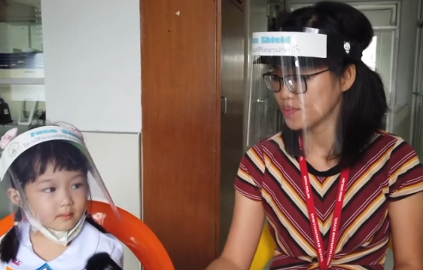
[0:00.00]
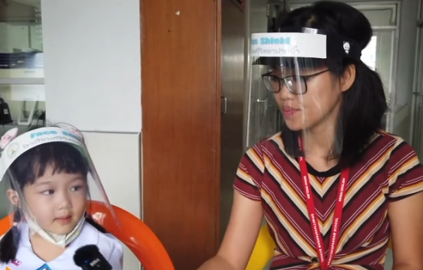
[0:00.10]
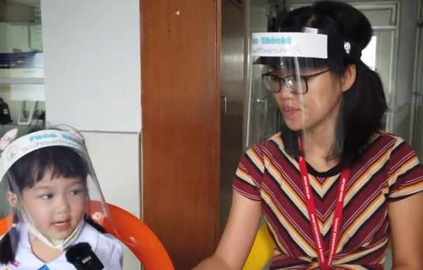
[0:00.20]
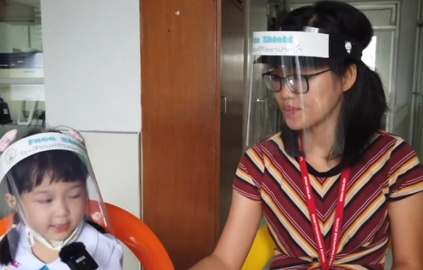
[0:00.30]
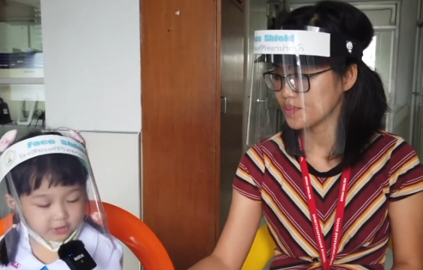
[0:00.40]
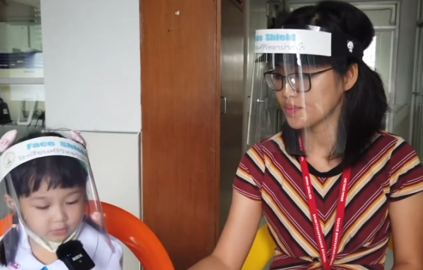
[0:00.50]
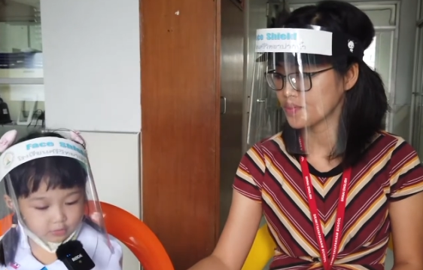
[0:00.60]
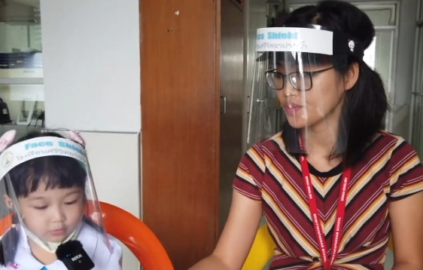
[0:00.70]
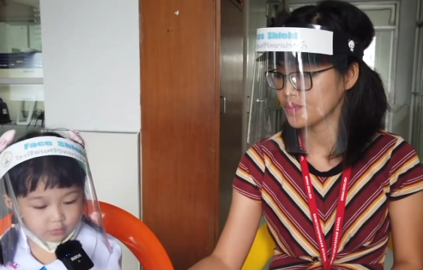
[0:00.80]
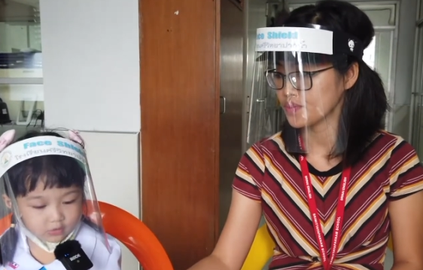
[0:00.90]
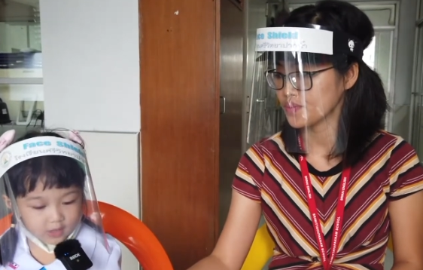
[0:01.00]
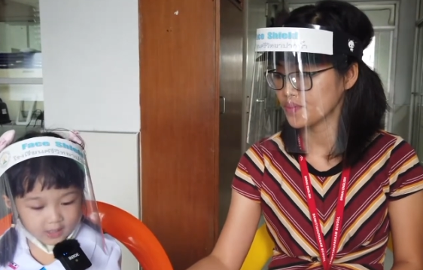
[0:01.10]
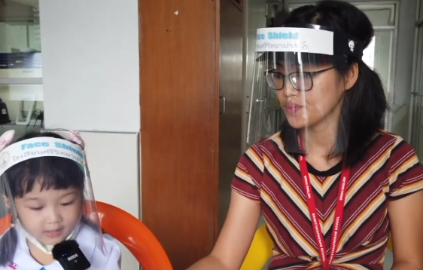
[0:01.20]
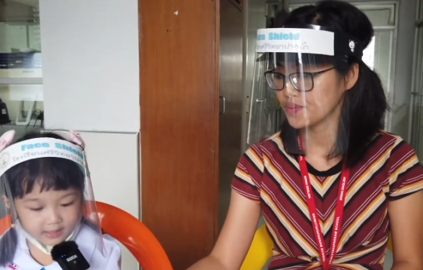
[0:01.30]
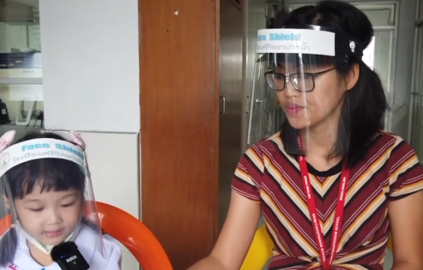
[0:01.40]
Speaker 1: My school
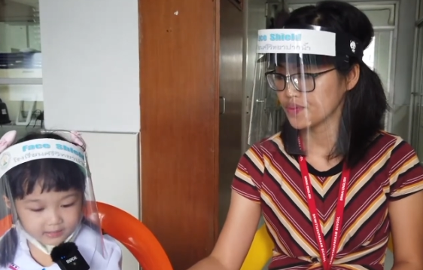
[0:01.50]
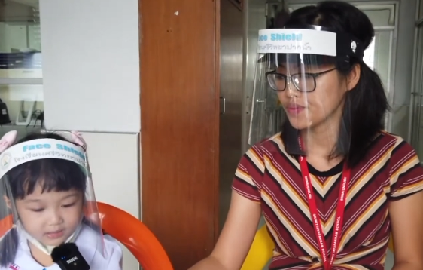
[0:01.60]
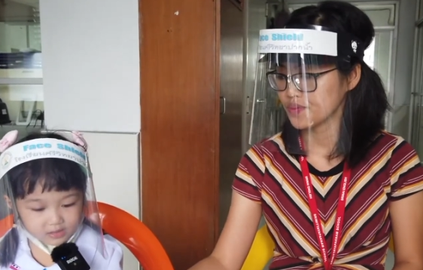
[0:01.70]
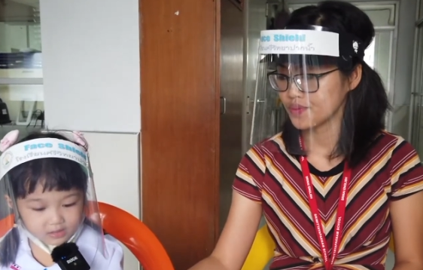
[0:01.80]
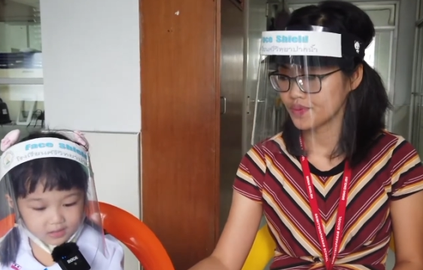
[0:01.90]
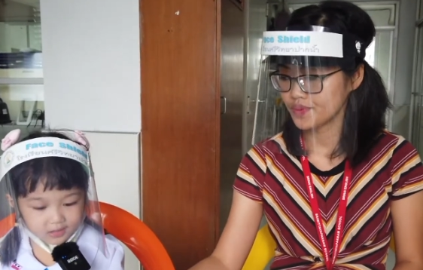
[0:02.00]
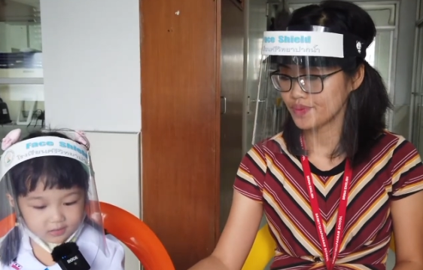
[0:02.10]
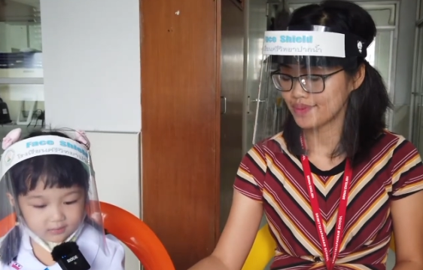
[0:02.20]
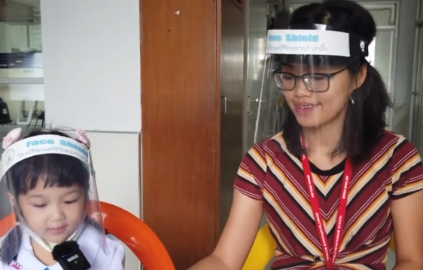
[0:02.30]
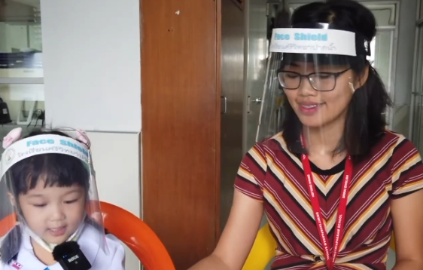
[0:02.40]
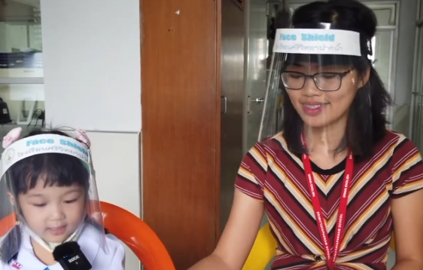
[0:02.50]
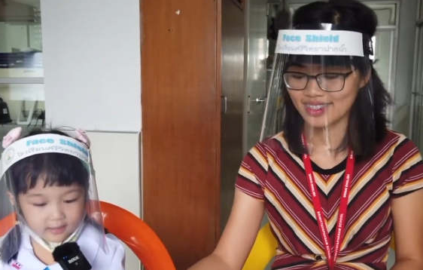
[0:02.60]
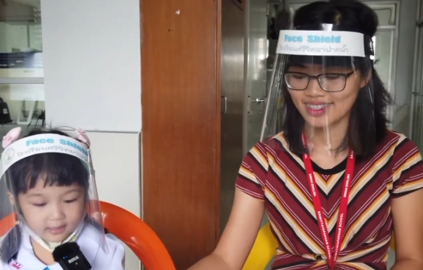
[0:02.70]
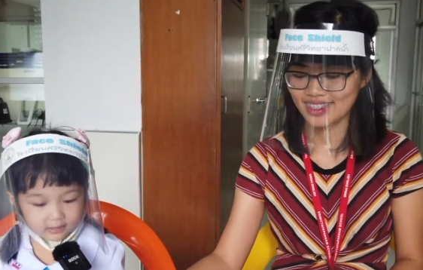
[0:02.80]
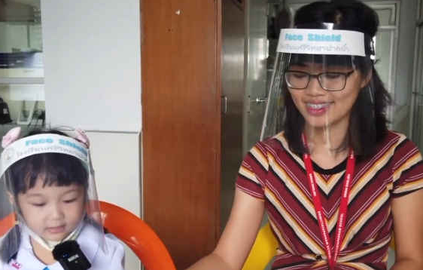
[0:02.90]
director is
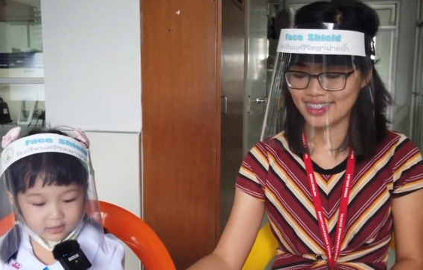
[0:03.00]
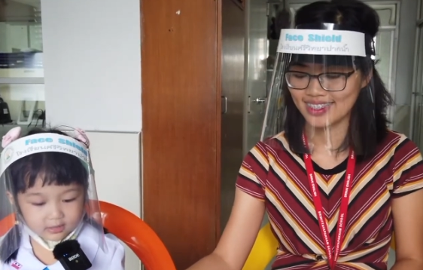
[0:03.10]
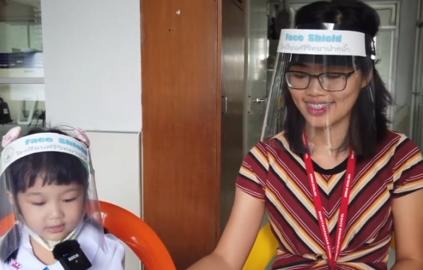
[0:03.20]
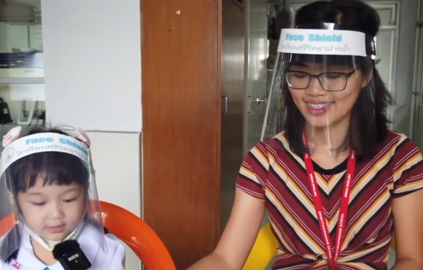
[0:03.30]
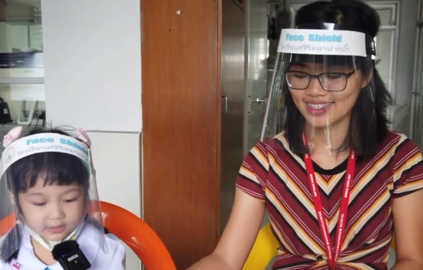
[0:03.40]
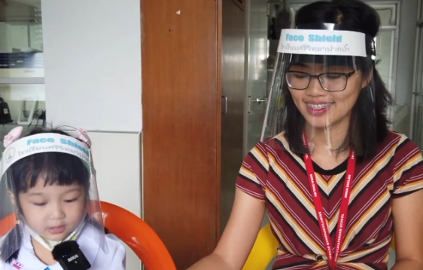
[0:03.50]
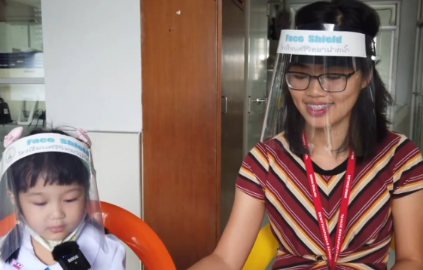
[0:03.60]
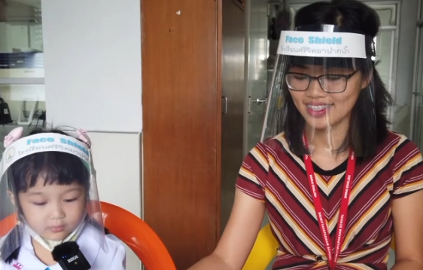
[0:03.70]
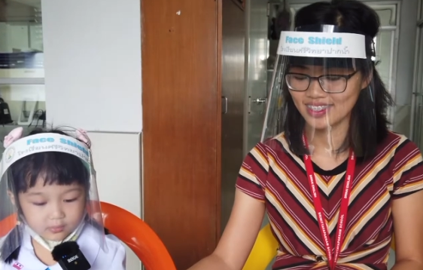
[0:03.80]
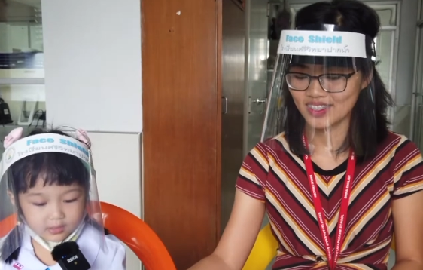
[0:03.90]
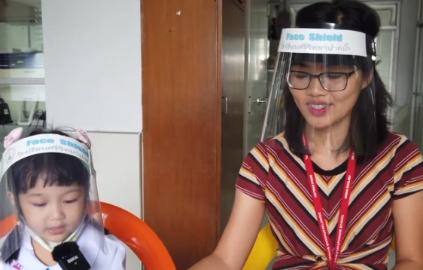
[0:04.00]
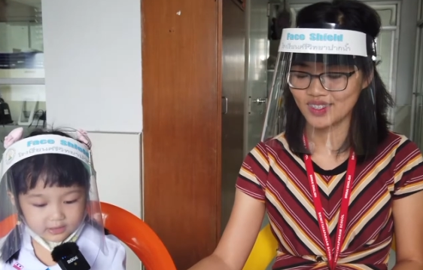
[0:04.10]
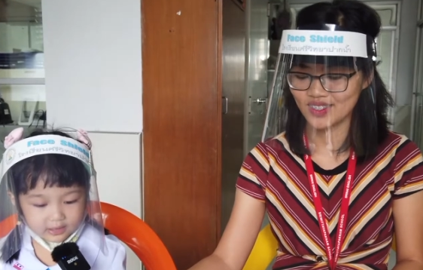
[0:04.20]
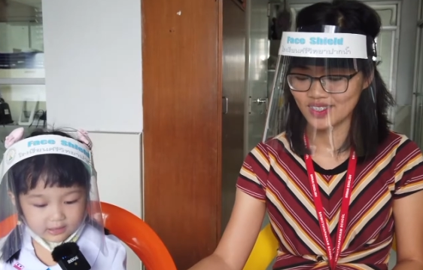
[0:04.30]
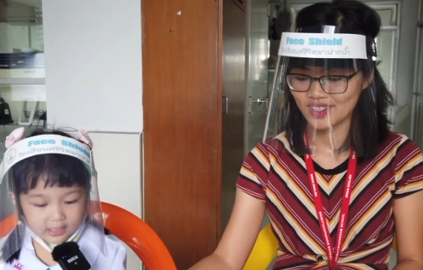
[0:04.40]
Director Sisakun
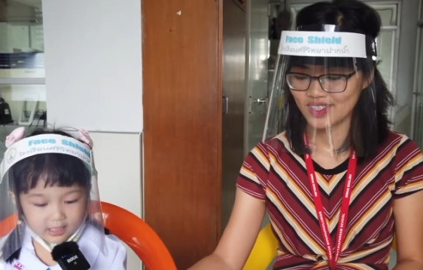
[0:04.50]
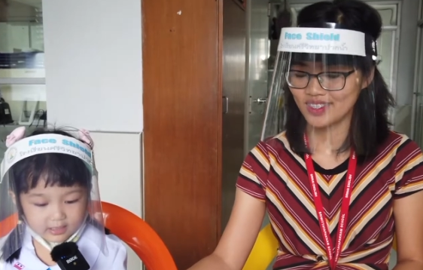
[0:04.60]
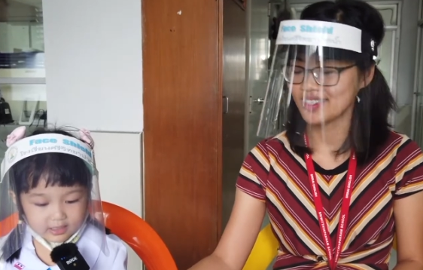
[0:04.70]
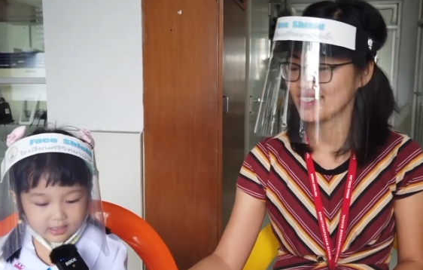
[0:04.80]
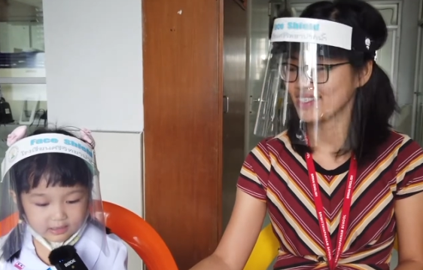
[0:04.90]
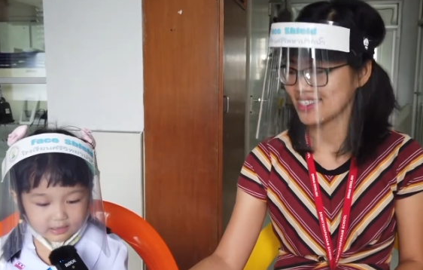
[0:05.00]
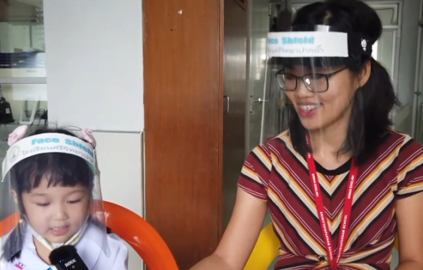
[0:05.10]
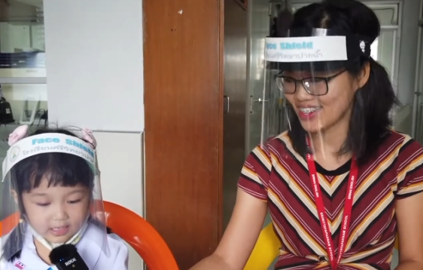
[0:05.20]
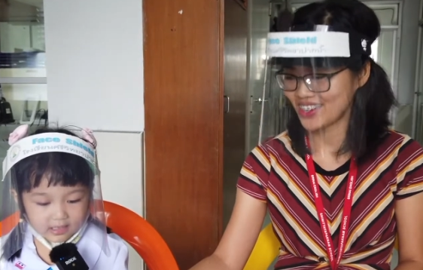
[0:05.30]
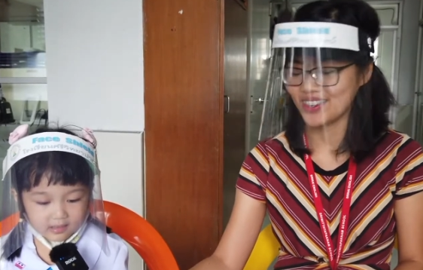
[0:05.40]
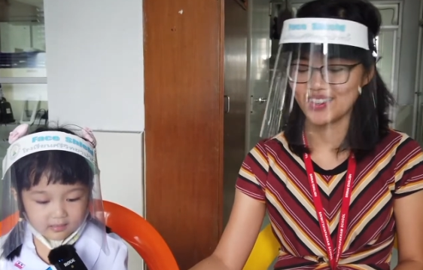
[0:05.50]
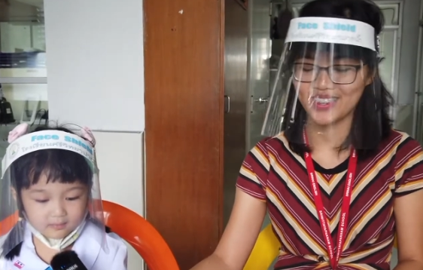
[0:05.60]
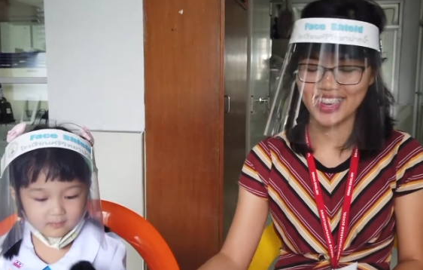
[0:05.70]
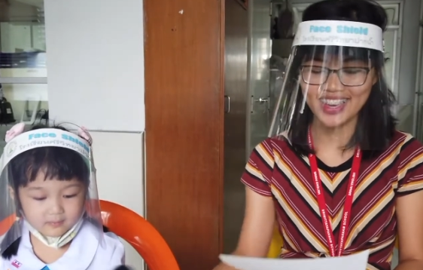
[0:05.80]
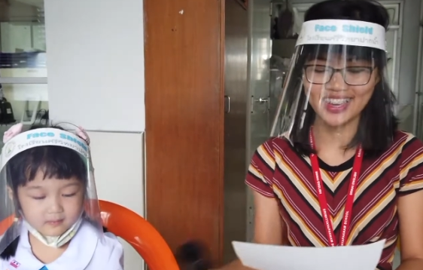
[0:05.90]
Kisana Sinda.
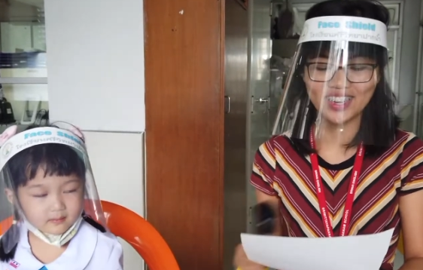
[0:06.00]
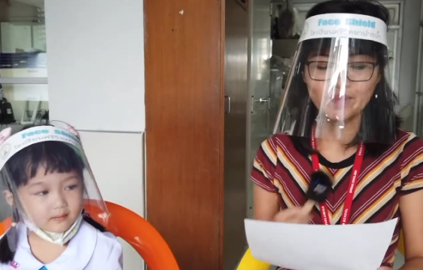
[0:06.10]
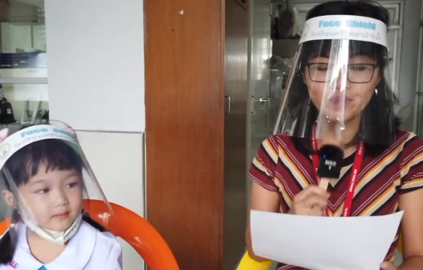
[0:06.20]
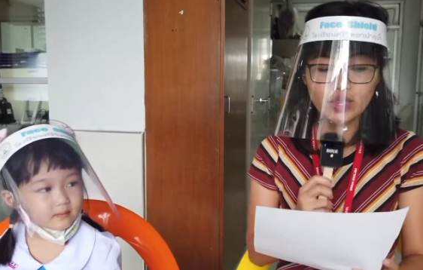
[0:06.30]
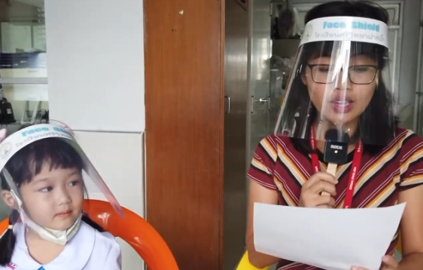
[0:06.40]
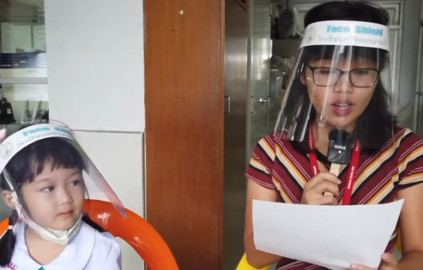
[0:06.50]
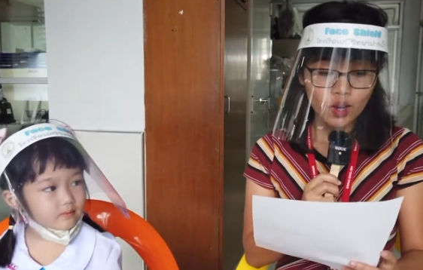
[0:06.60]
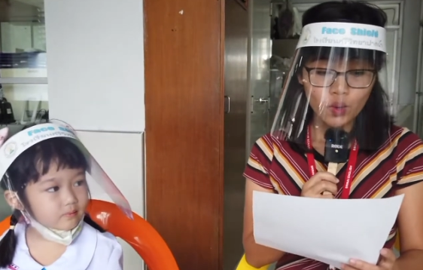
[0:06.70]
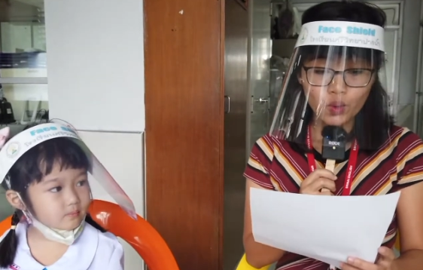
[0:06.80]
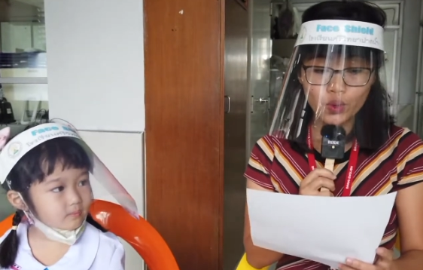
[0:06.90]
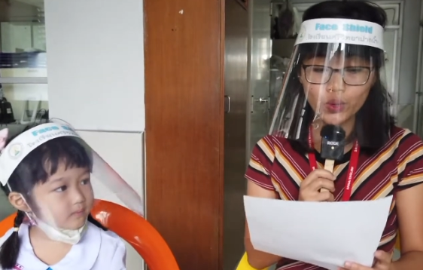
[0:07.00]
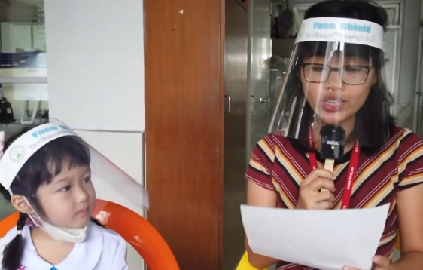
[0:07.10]
Who